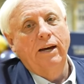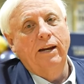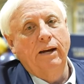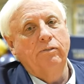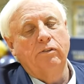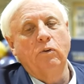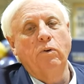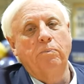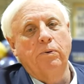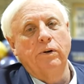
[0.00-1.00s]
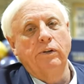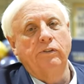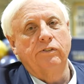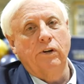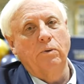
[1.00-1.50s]
And absolutely, we've
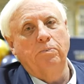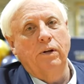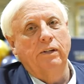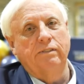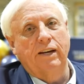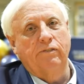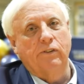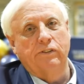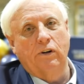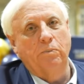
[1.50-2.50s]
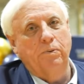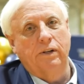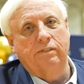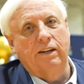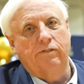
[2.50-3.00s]
produced surplus after
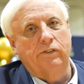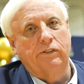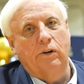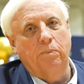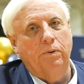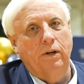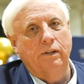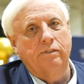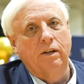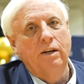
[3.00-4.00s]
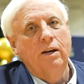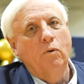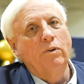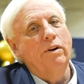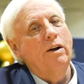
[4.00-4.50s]
surplus after surplus.
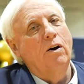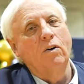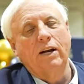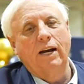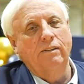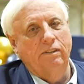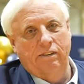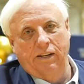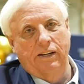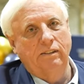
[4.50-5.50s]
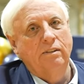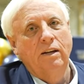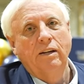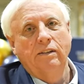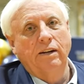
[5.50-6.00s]
We've done all kinds of things.
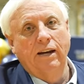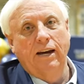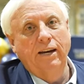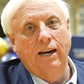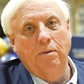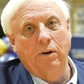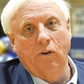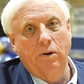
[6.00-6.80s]
Today, I'm at